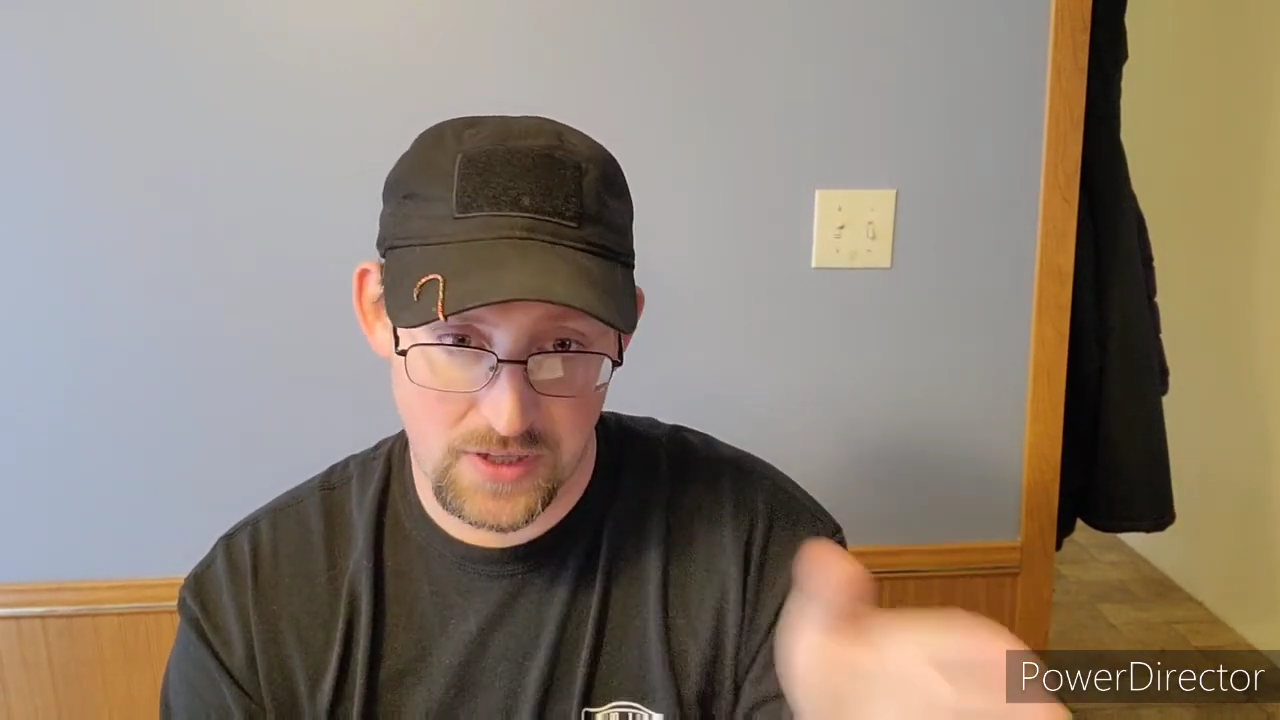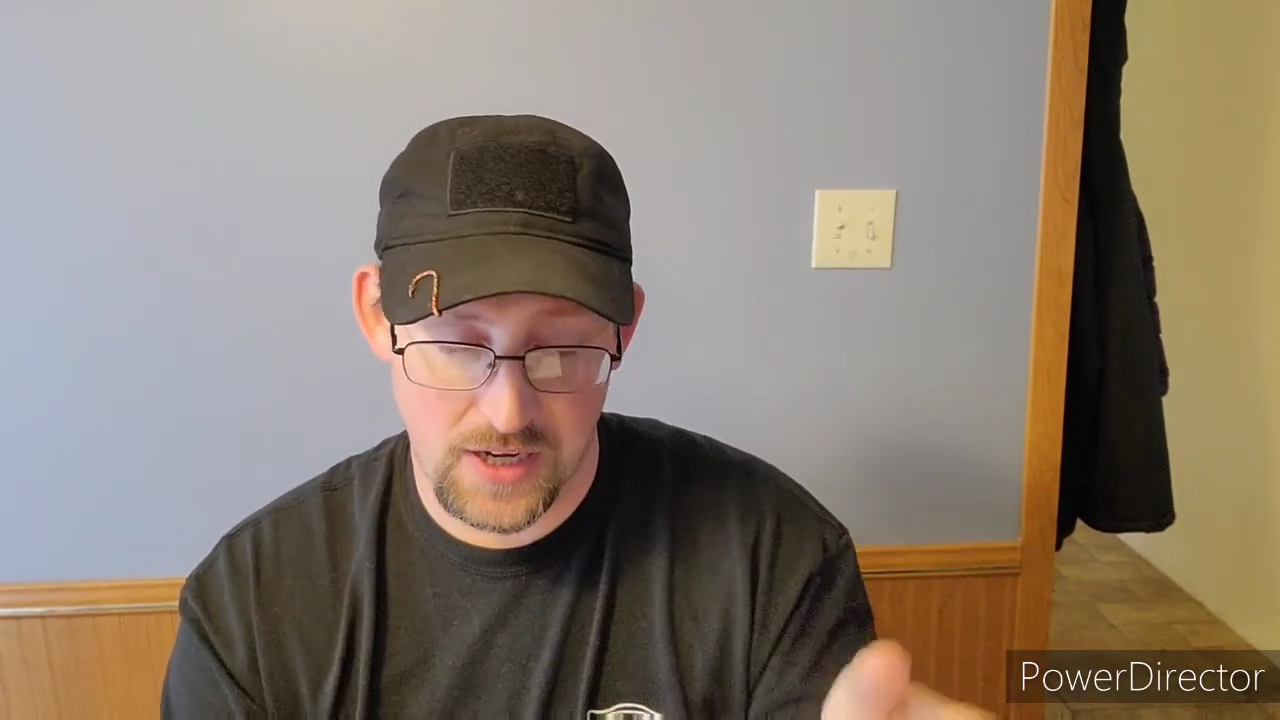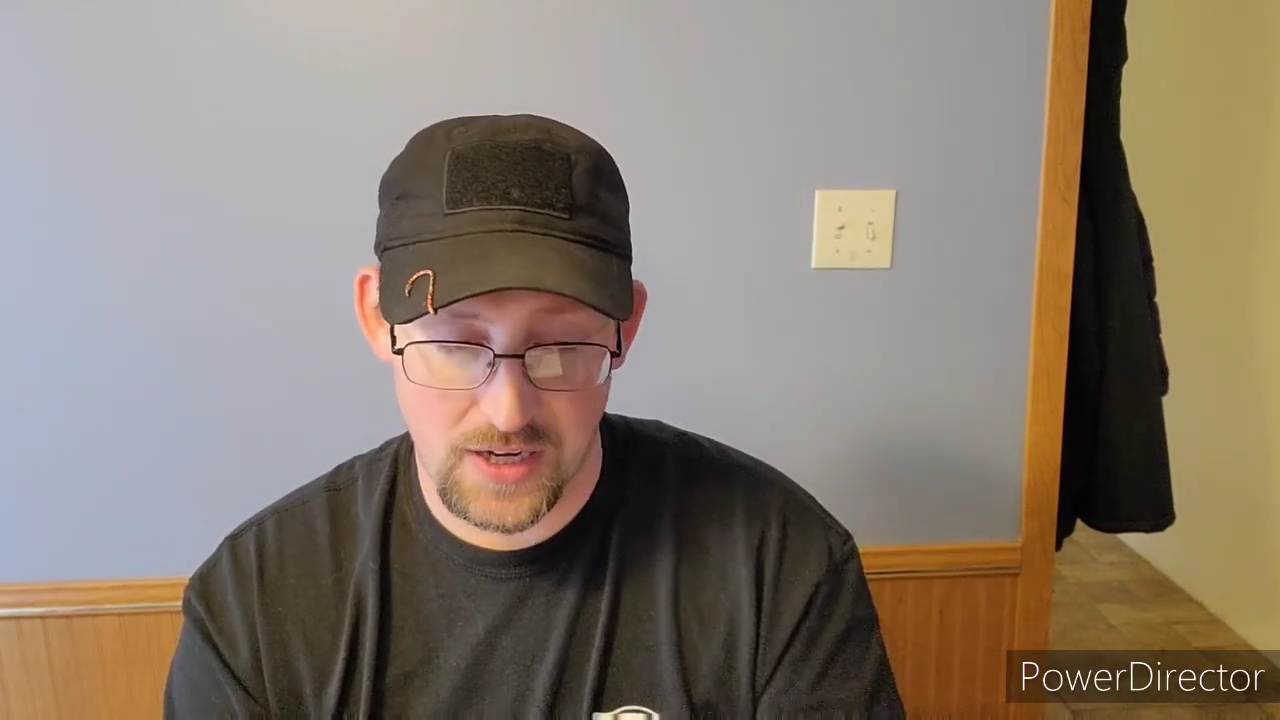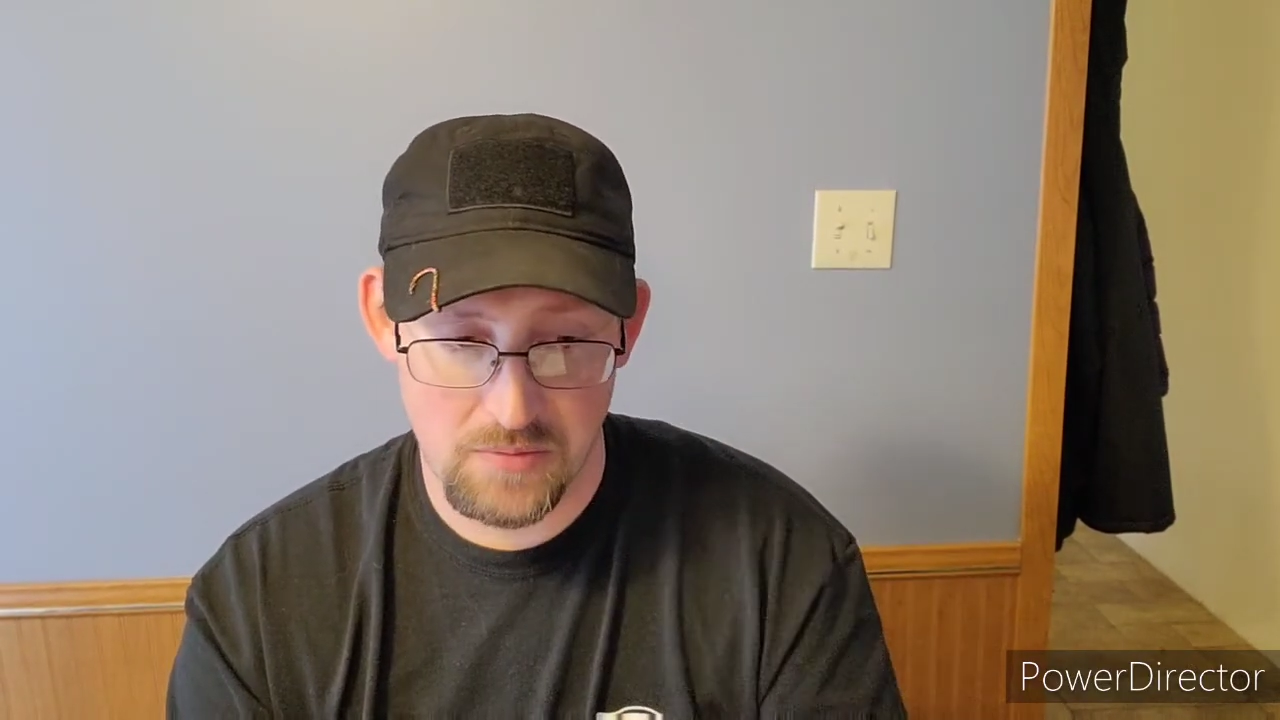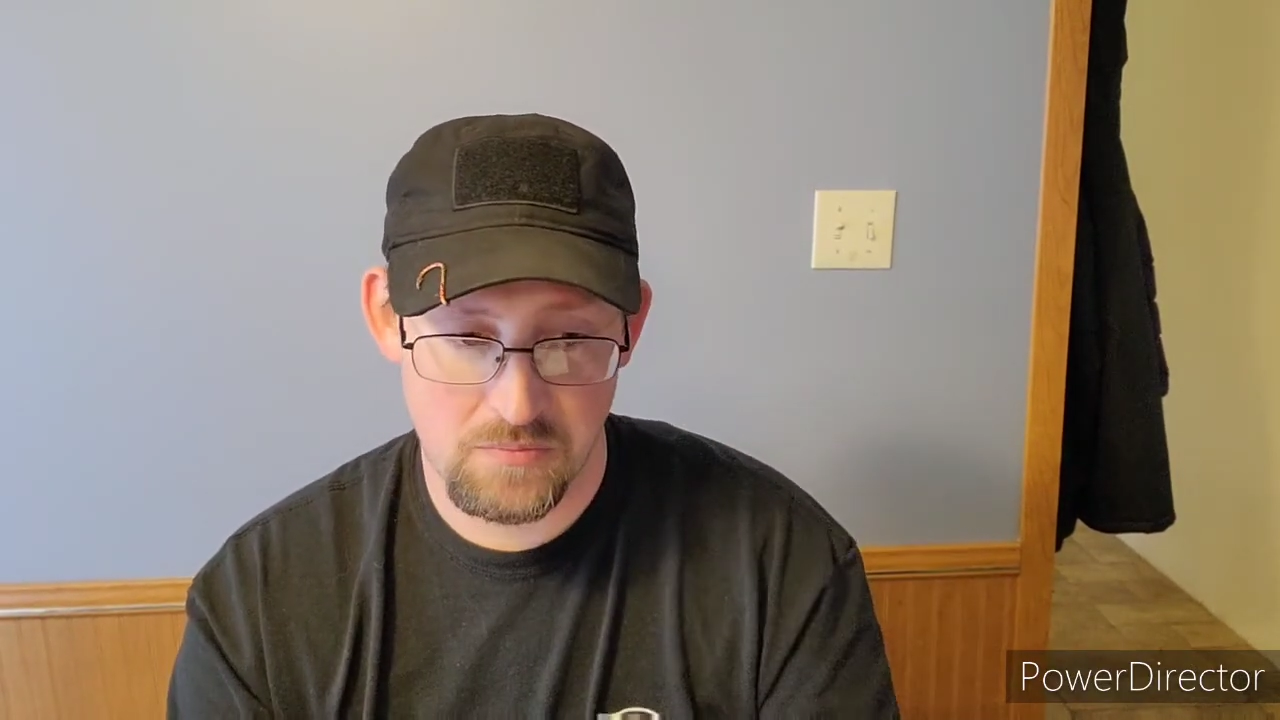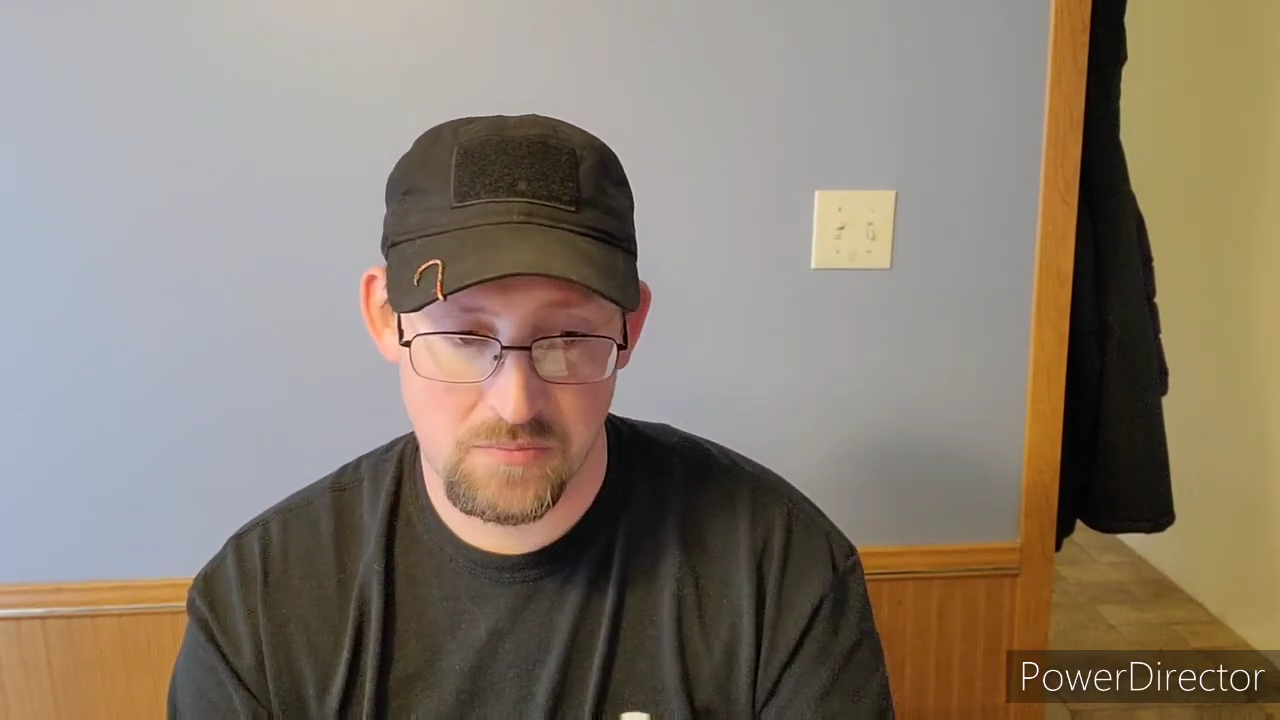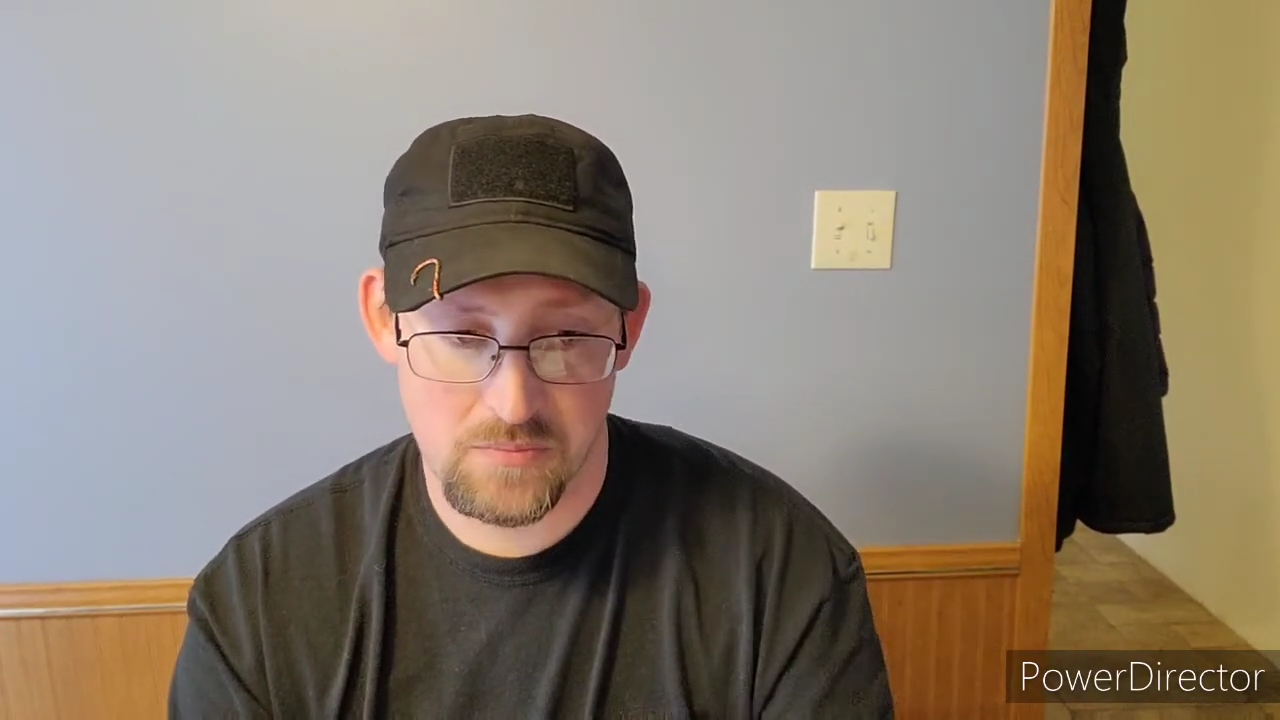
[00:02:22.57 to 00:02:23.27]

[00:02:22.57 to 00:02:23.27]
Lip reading: time